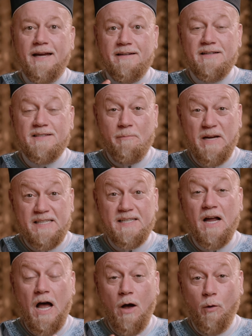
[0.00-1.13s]
It is
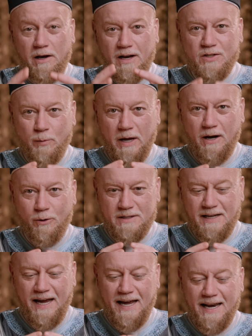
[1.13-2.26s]
amazing how Allah subhanahu wa
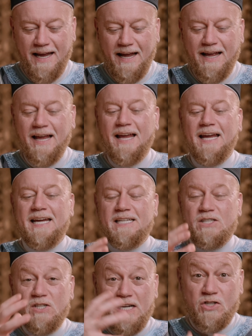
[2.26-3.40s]
ta'ala
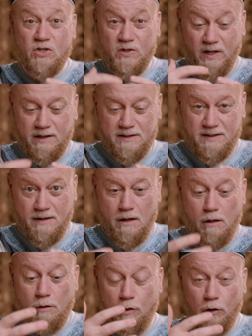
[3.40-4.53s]
teaches us
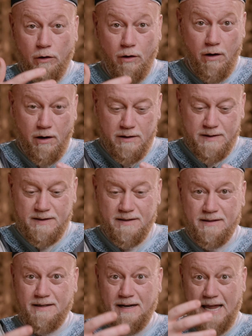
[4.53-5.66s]
the laws
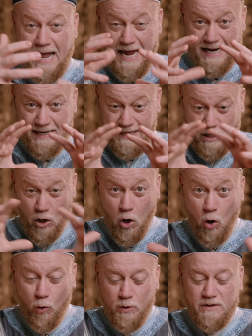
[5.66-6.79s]
and the
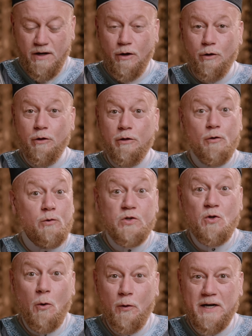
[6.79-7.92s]
code through
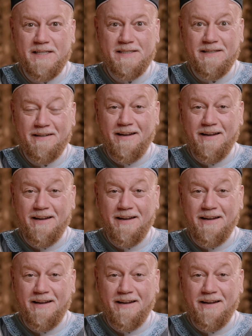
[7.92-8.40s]
stories.